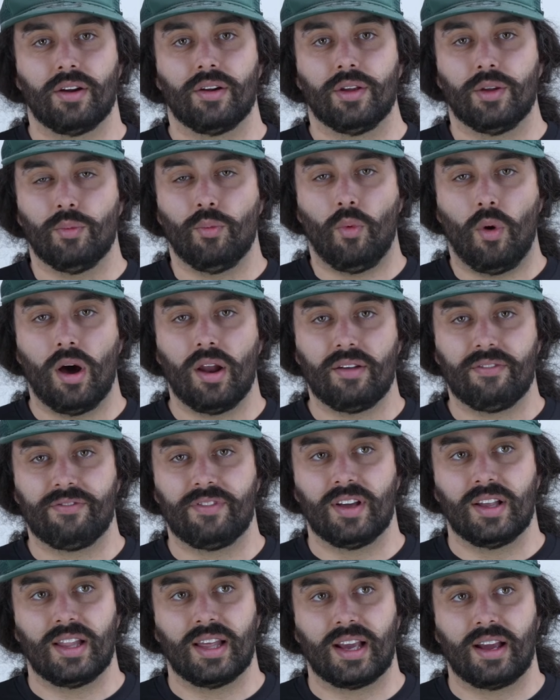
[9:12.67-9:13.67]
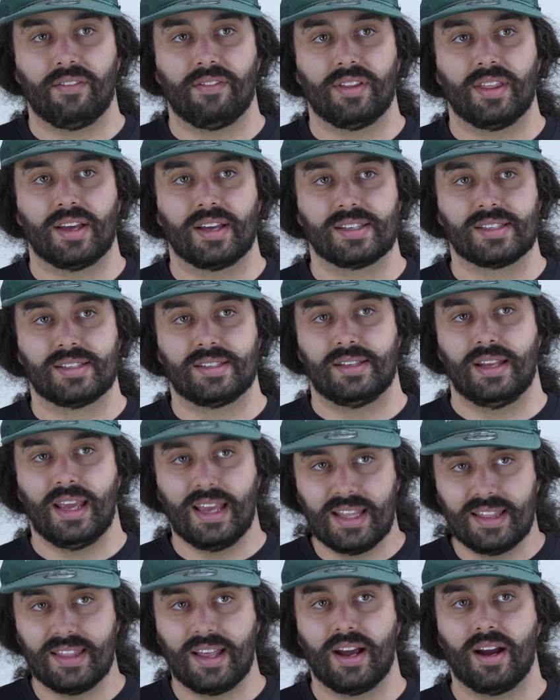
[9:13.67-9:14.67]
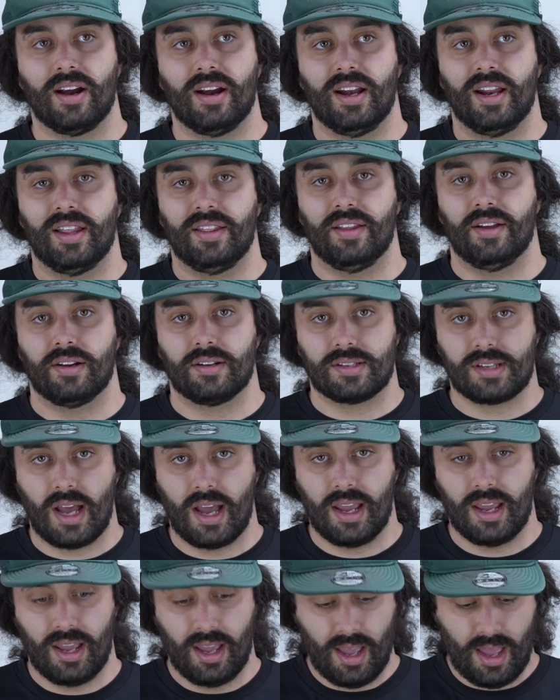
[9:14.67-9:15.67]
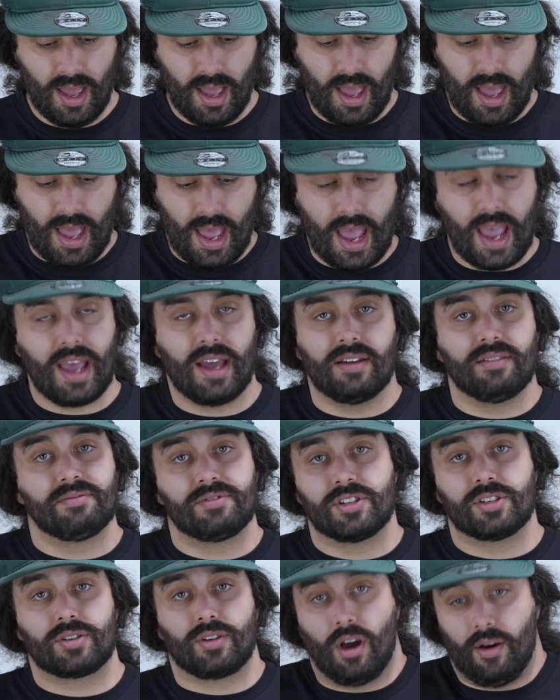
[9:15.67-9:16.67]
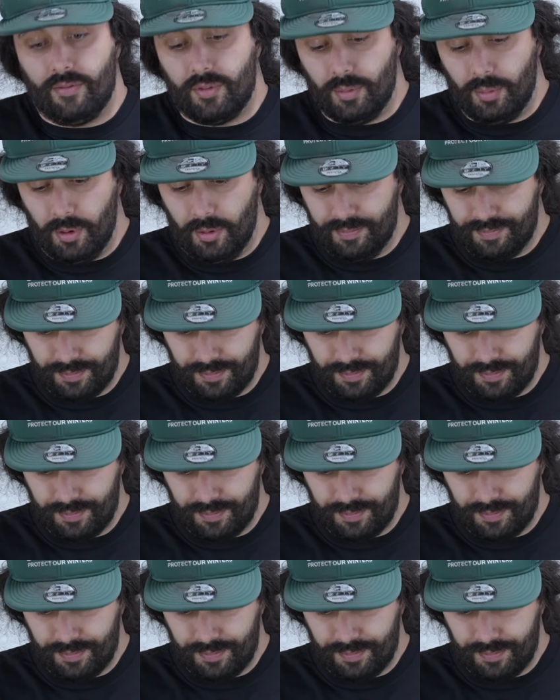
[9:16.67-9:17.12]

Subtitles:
You want to feel like everything is in there and in there tight and just comfortable.